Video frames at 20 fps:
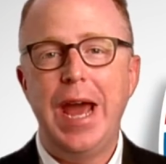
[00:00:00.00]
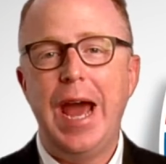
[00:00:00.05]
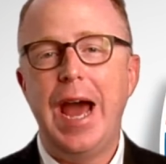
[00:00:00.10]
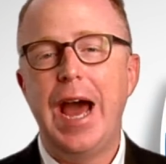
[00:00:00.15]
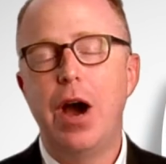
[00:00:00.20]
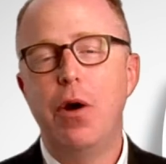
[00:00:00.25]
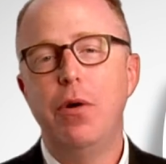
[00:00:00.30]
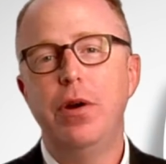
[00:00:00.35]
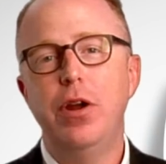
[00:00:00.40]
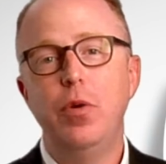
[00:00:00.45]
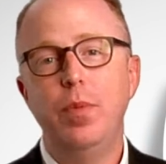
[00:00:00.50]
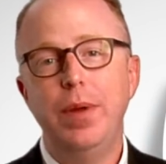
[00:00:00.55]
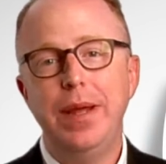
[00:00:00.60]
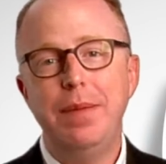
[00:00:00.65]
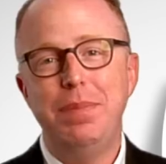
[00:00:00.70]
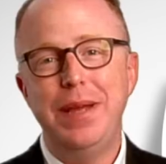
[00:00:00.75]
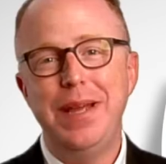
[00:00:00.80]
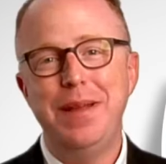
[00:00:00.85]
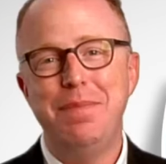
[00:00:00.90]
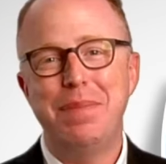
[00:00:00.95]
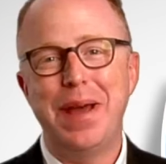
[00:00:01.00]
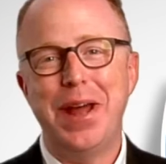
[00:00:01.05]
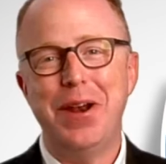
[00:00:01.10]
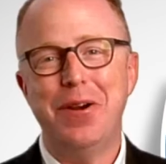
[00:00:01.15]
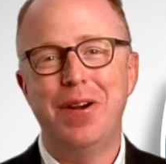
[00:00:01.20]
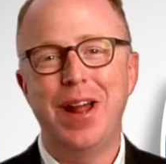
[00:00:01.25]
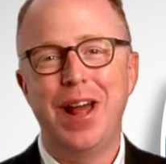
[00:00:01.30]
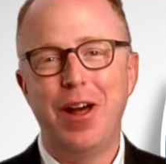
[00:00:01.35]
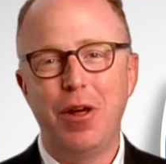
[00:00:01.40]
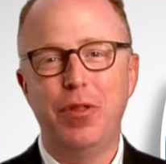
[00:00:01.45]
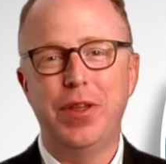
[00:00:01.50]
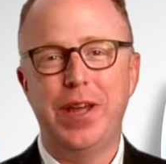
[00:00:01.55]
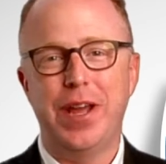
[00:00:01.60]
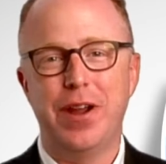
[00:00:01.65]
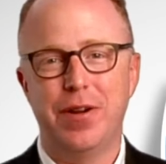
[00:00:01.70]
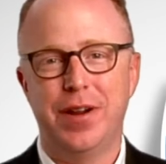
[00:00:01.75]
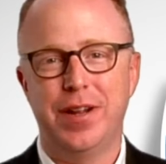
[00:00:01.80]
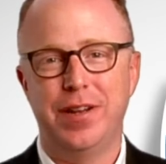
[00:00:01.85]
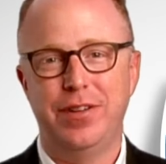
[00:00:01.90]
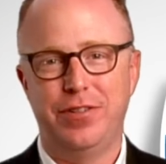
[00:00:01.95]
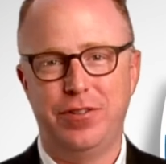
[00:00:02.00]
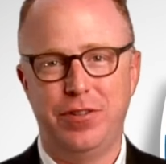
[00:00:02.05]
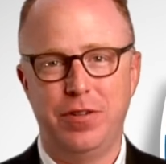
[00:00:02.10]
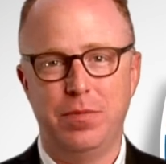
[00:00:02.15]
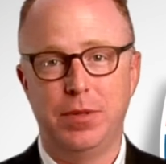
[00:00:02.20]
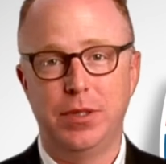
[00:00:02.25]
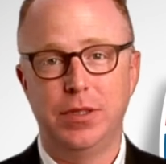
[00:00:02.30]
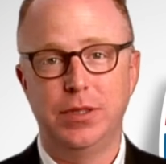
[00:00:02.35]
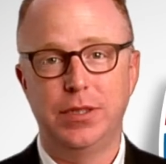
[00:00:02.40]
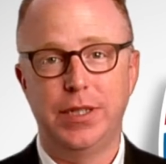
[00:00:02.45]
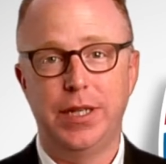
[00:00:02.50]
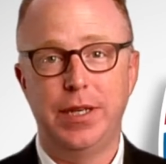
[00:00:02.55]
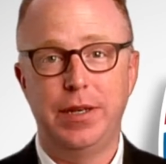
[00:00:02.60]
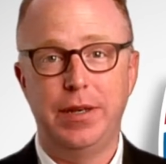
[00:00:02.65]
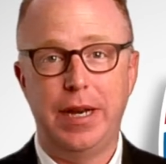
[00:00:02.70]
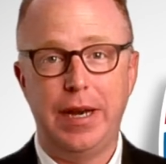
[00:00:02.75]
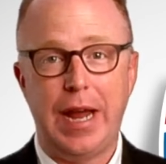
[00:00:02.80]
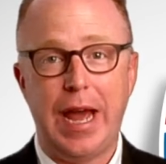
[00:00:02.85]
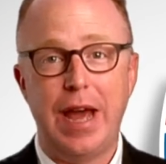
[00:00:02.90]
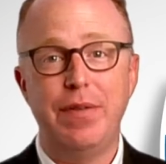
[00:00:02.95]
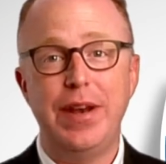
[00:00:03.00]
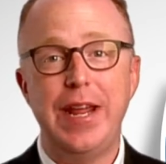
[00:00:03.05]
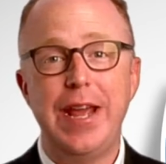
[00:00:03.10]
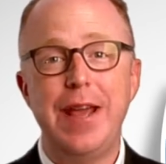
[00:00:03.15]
How can we be better healthcare consumers and have it